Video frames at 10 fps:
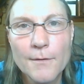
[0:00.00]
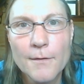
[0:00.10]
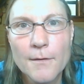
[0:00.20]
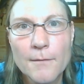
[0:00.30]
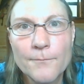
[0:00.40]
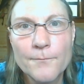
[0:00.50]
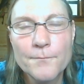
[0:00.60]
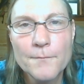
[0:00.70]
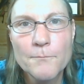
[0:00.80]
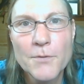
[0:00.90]
Um,
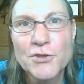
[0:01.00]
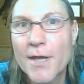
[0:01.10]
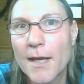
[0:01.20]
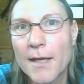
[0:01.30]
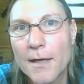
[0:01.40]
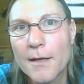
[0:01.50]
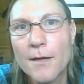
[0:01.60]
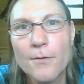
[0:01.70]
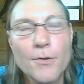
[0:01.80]
but you can't get it here.